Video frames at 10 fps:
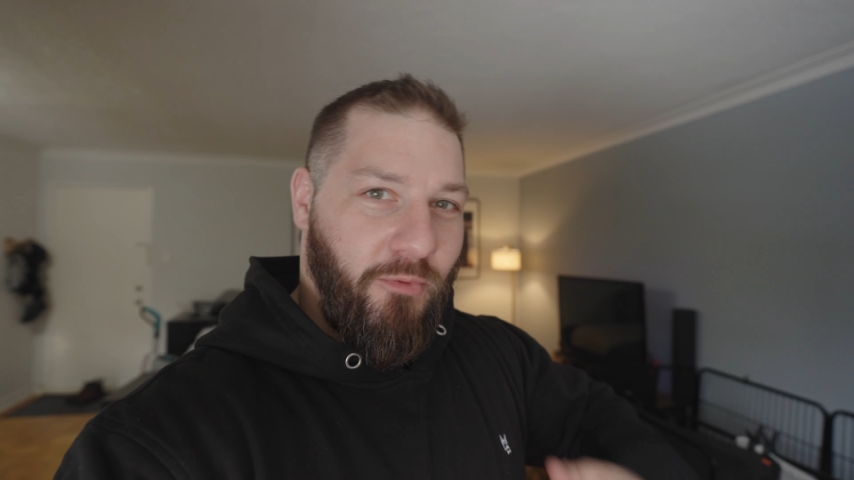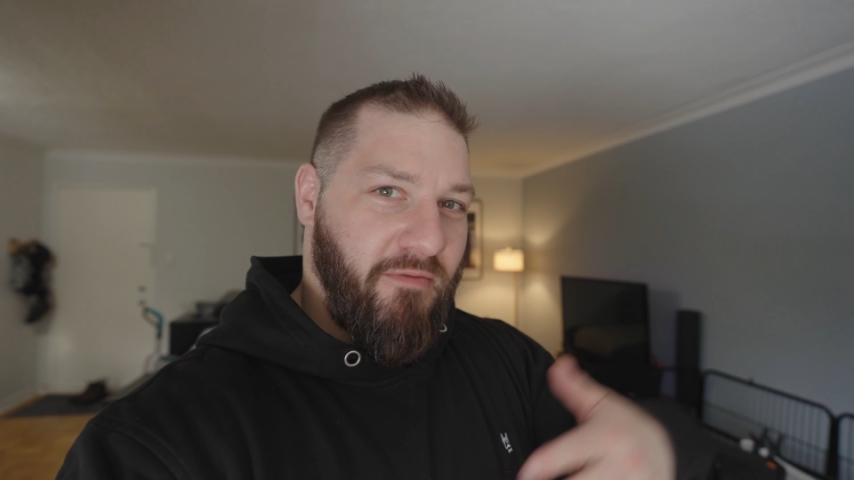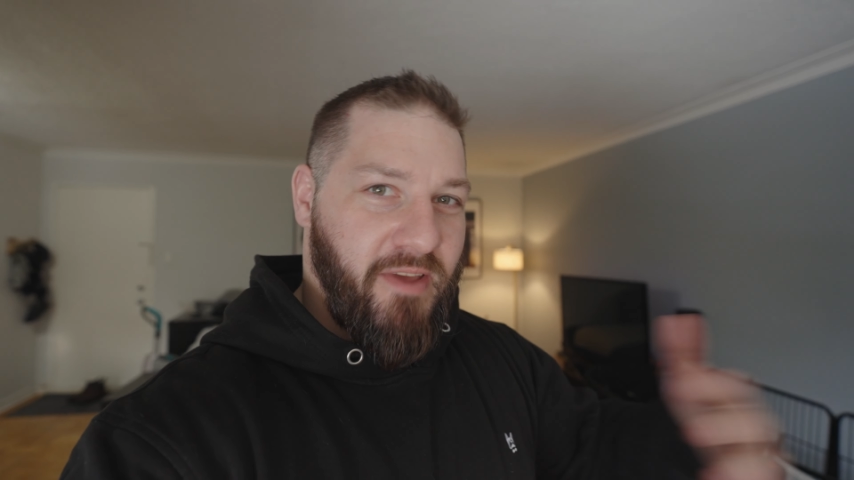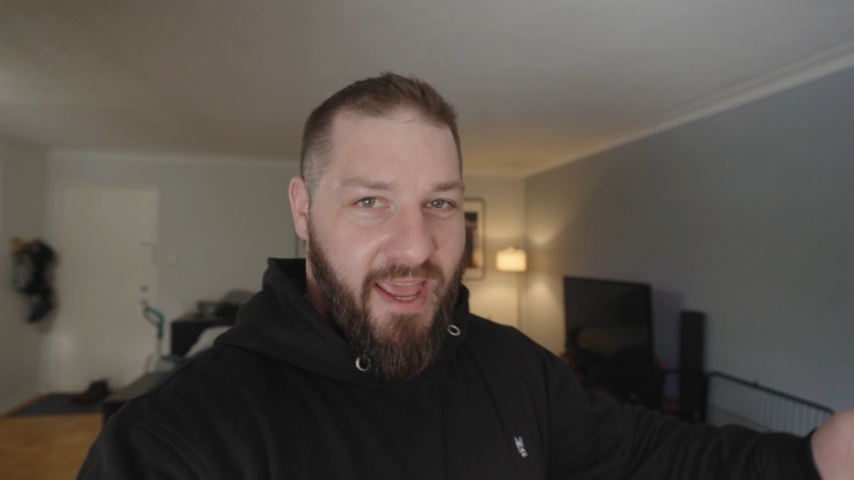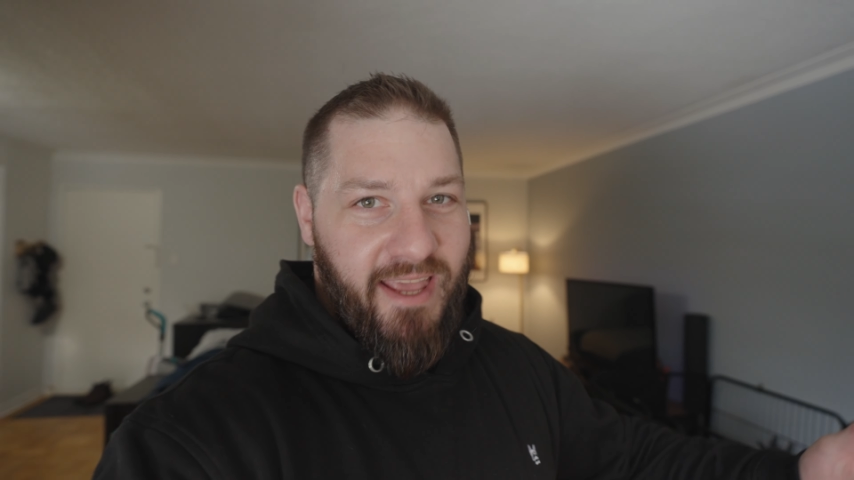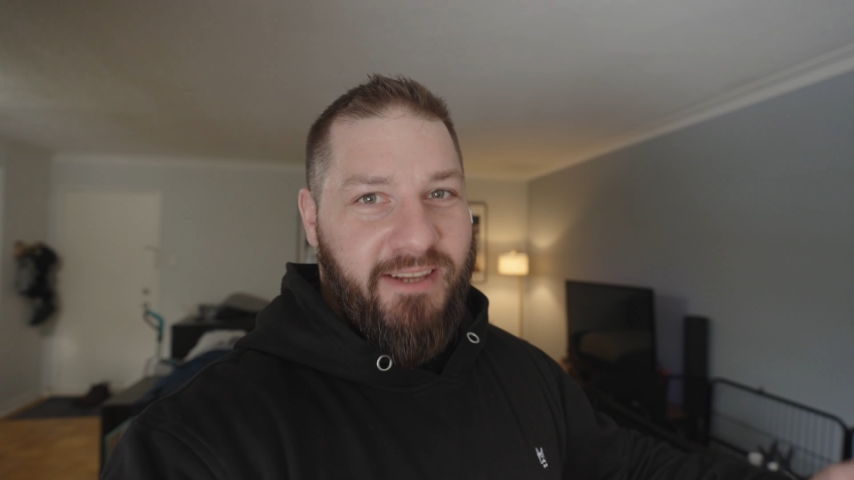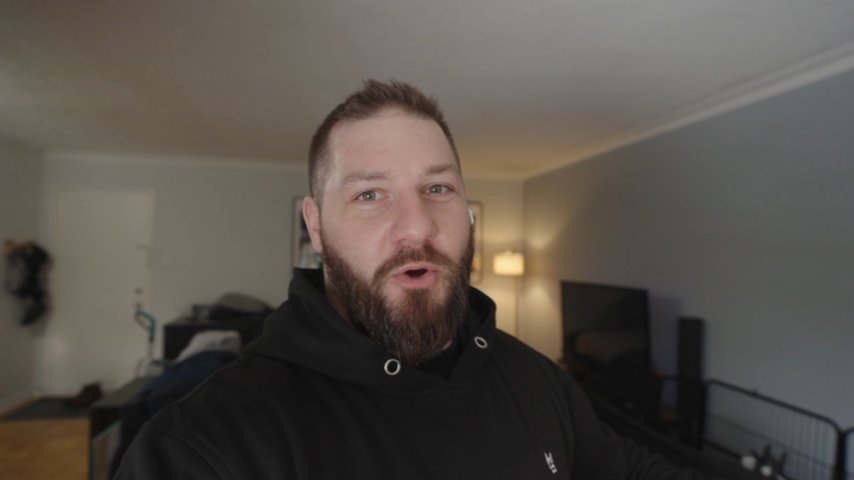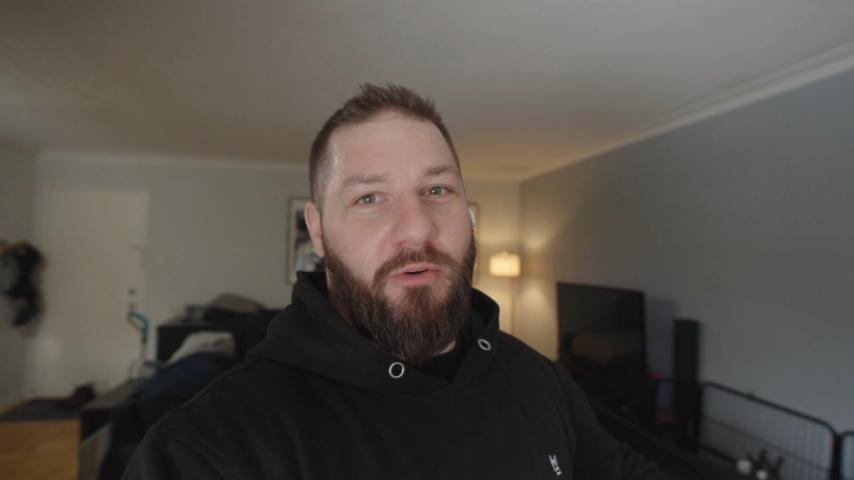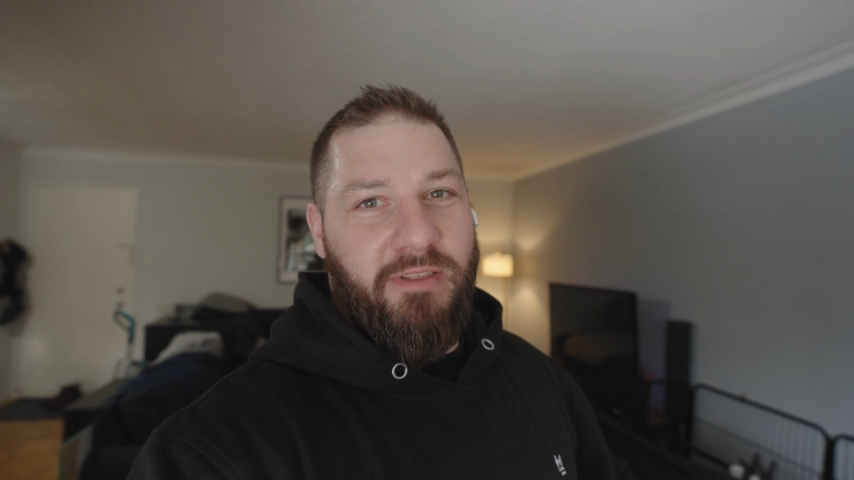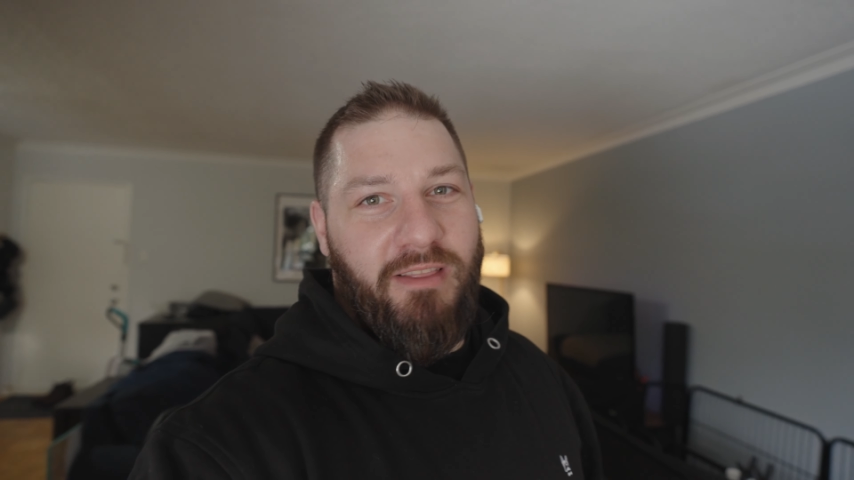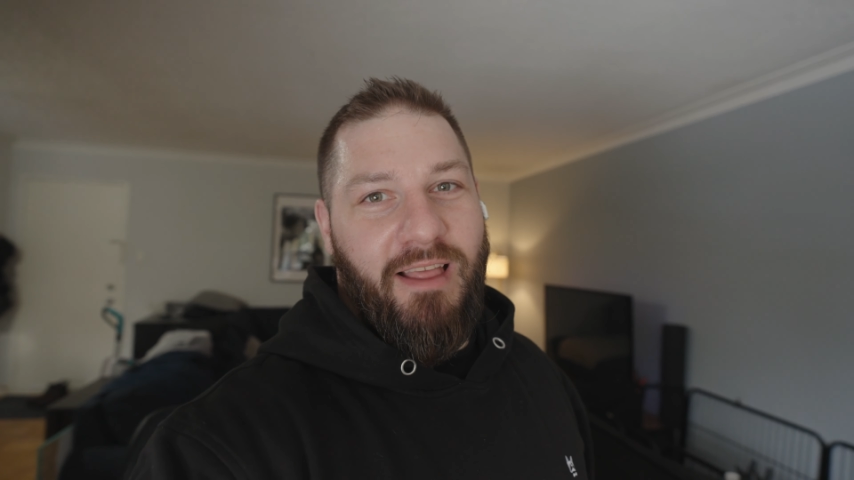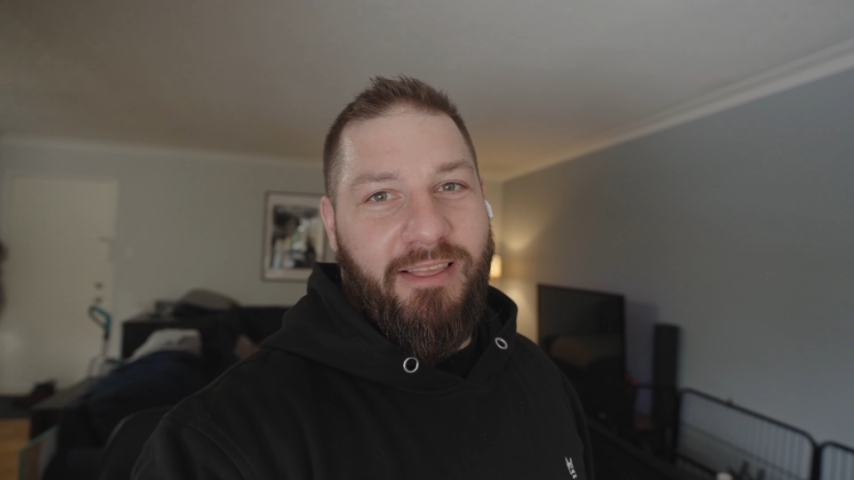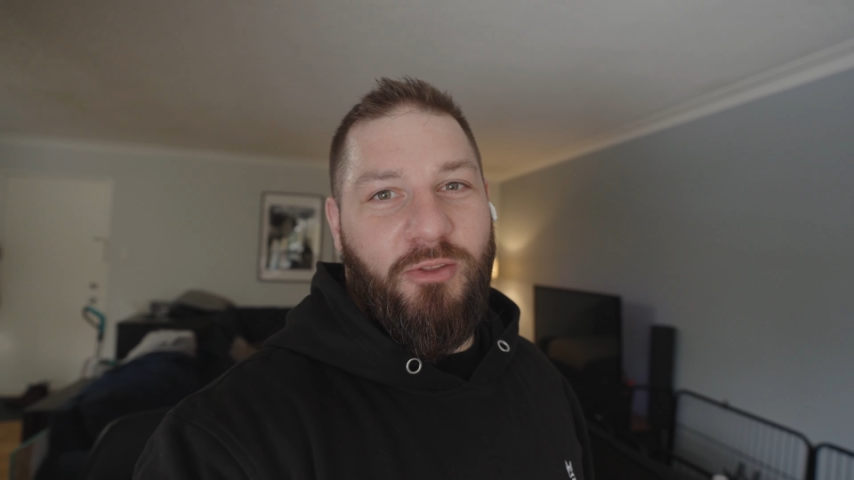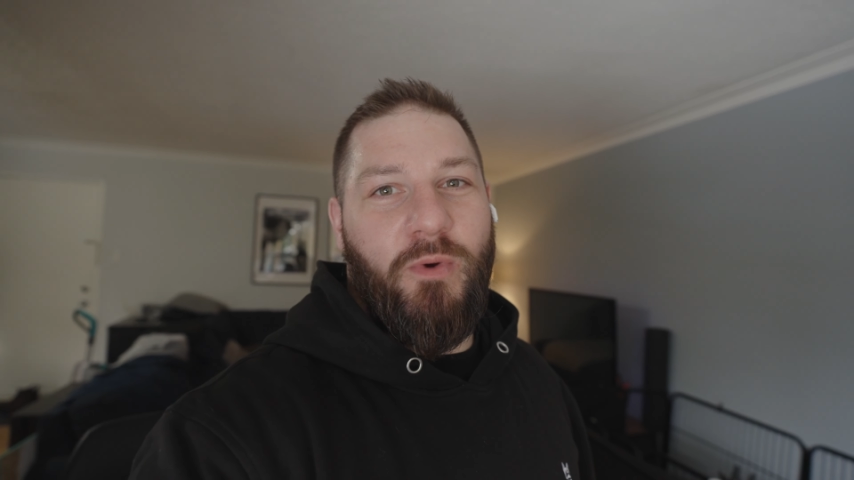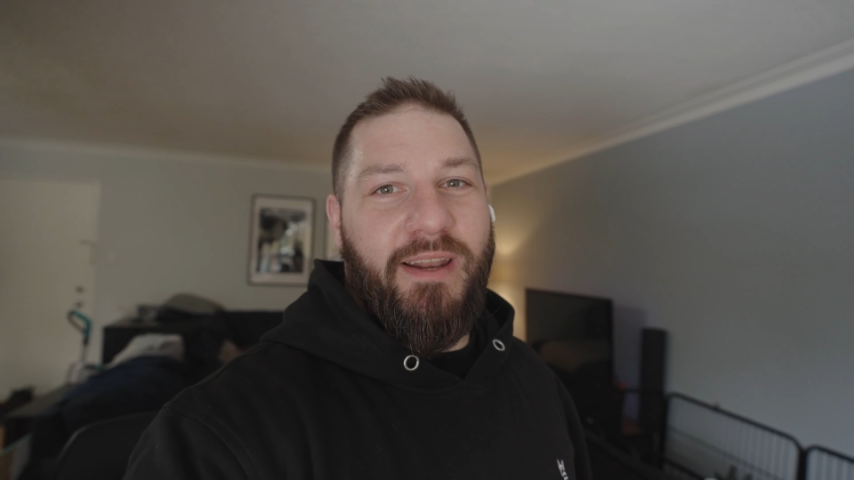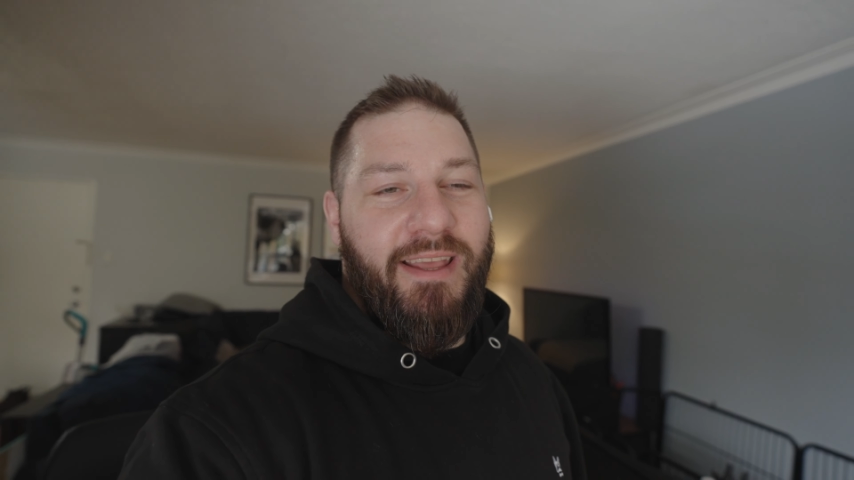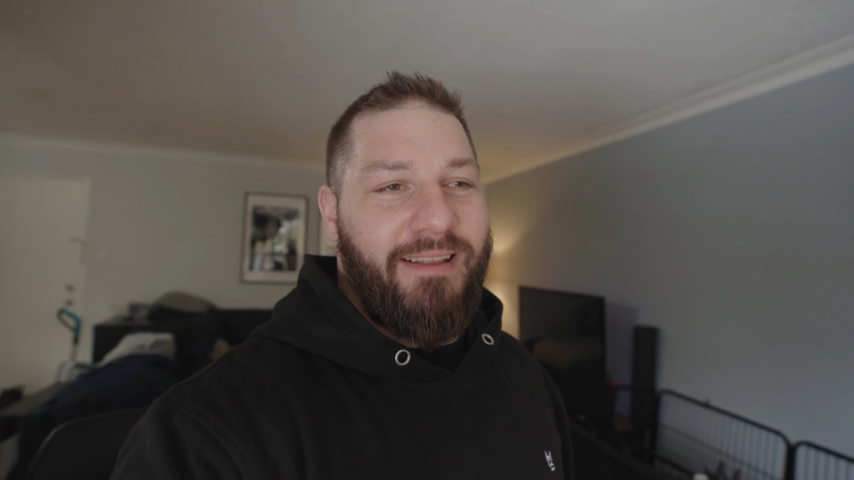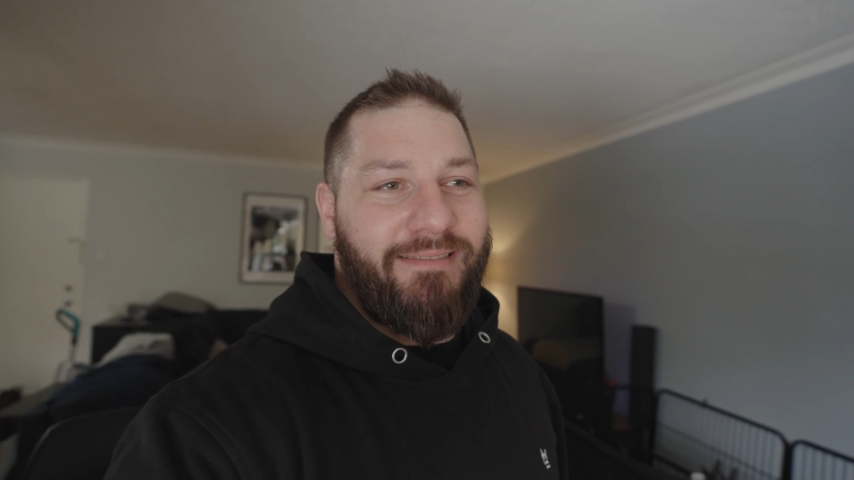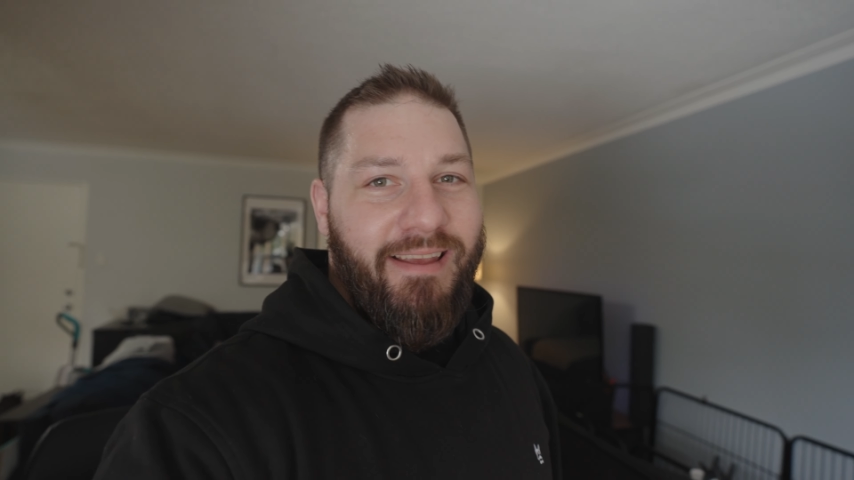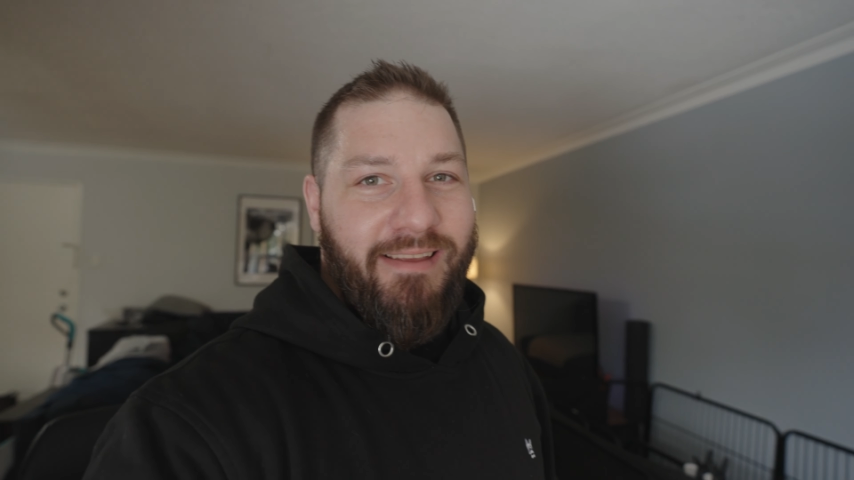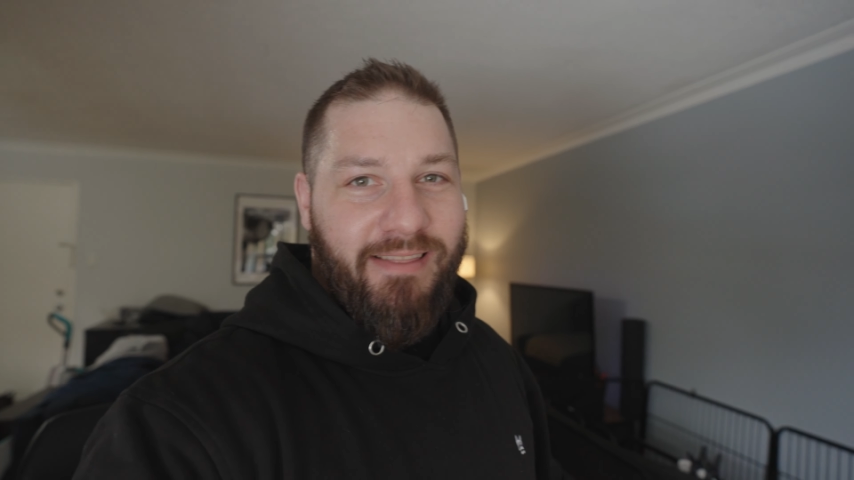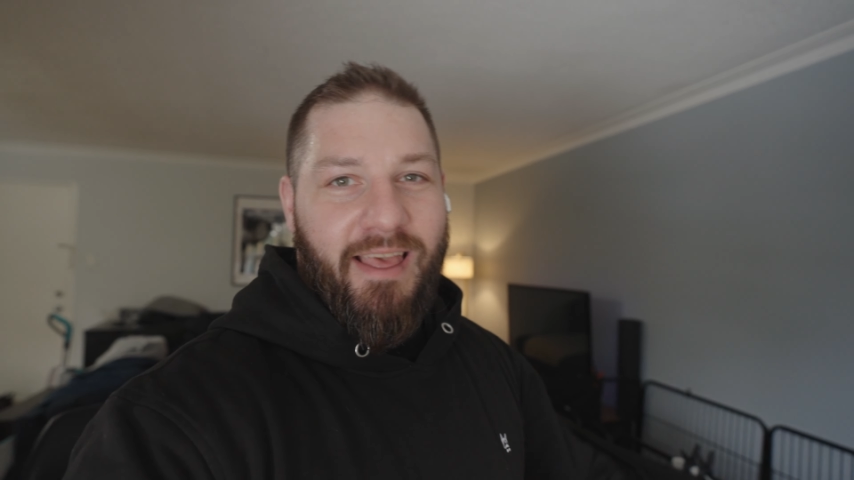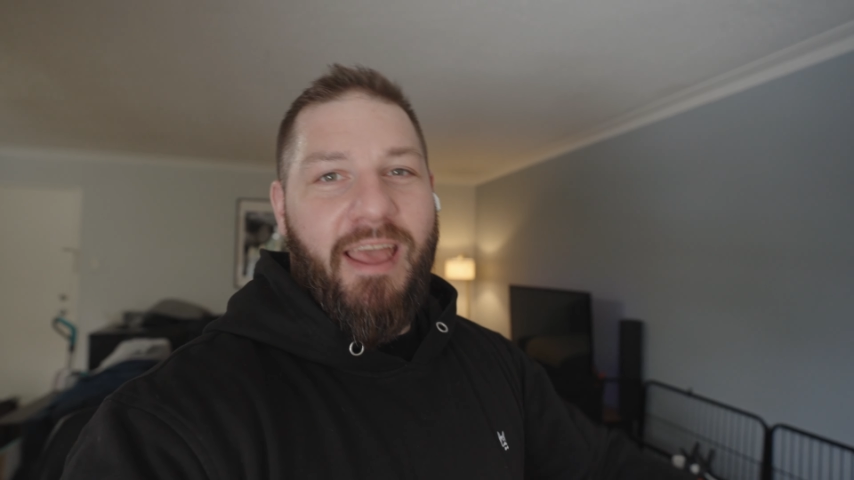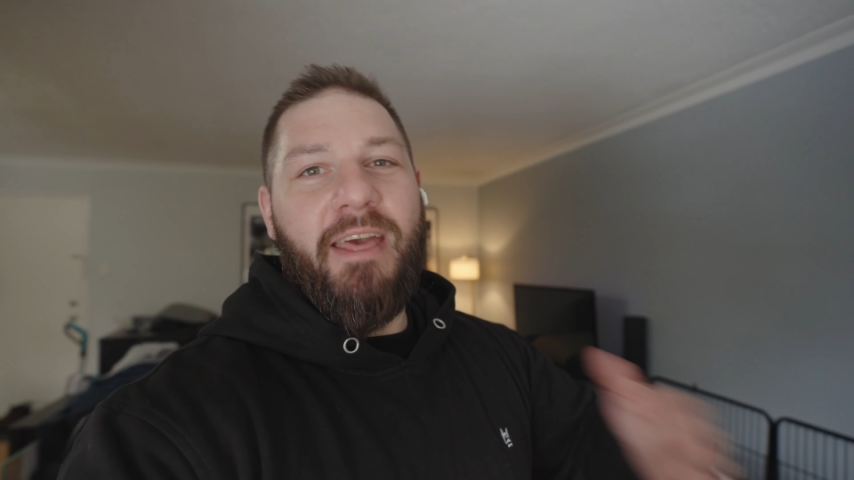we've gained over the last 28 days.